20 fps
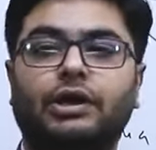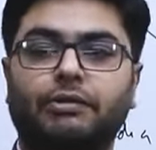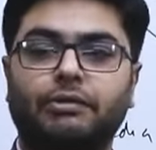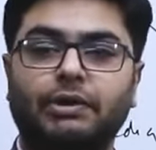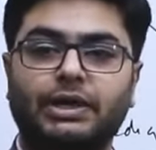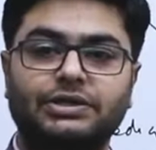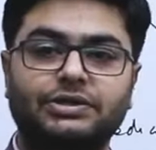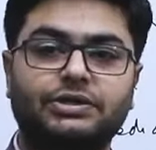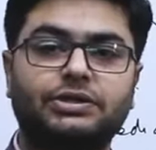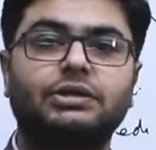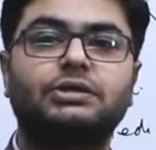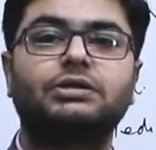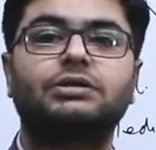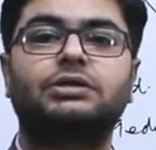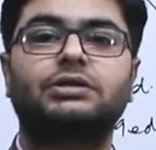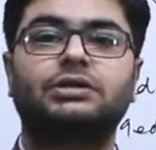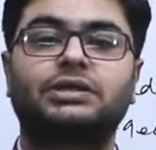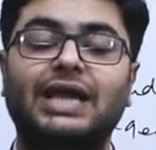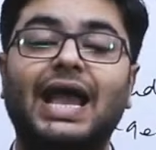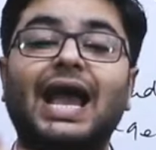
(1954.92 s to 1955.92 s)
the
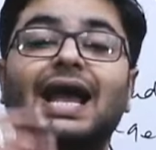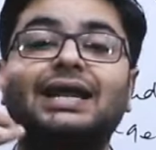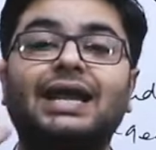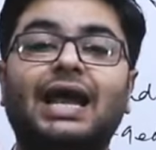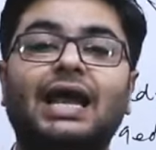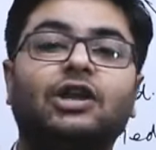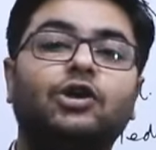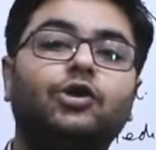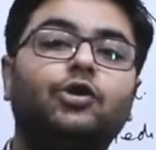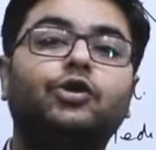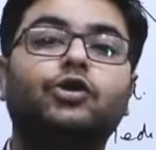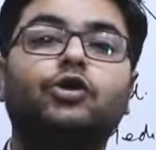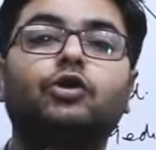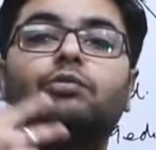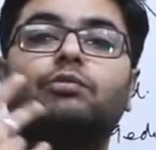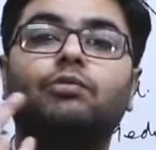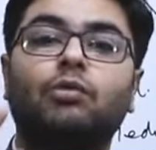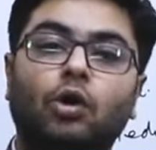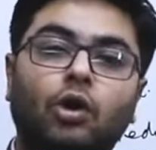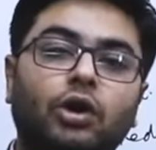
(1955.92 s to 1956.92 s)
questions can allude
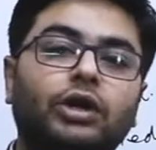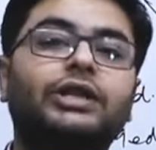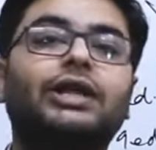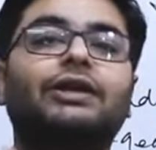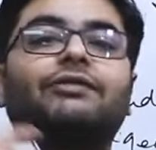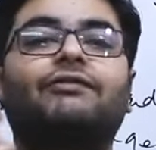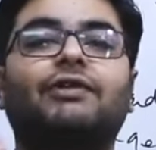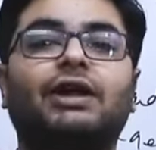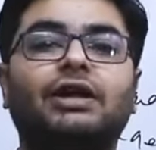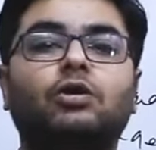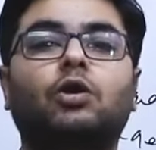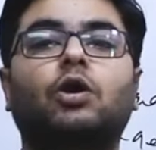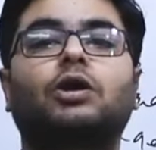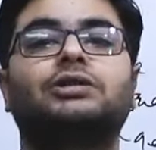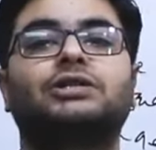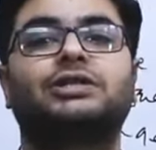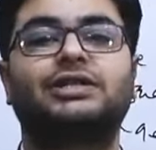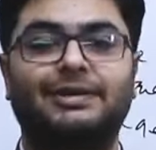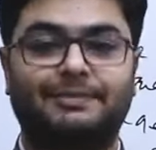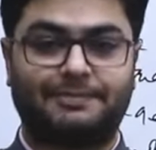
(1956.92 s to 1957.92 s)
to more than one
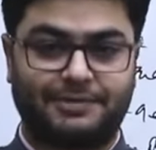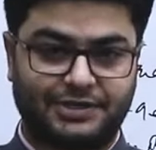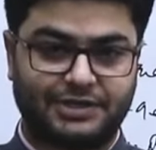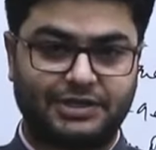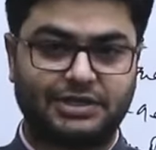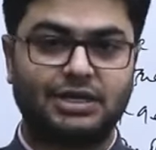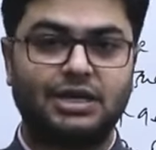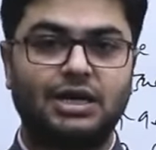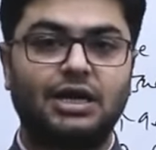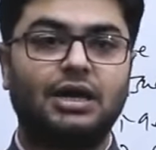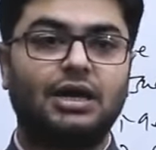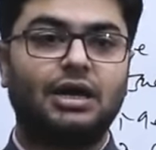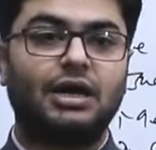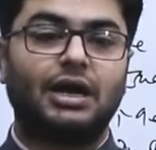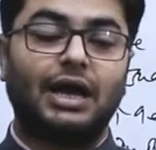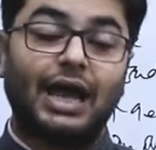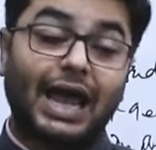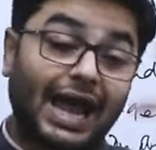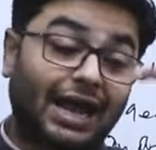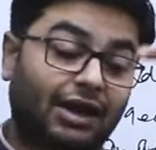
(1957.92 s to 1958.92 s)
concepts
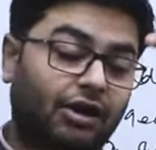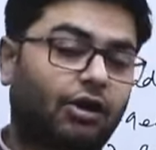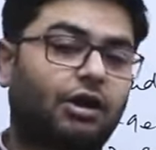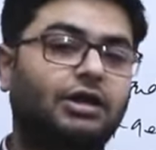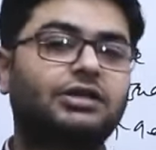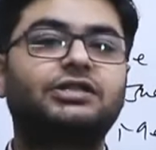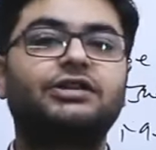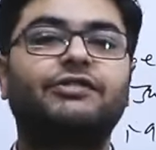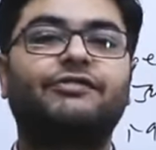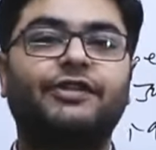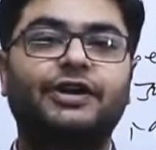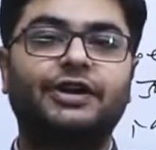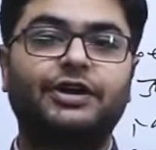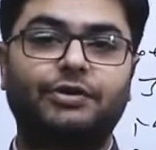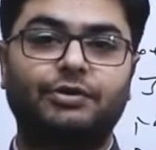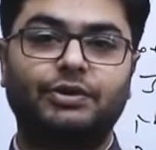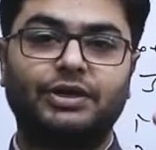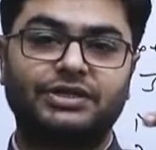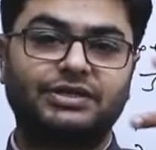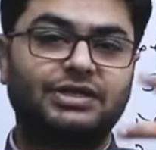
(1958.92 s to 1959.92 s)
across different
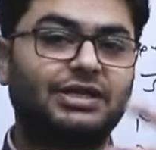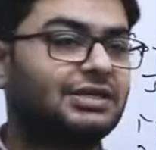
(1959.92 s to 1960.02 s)
units.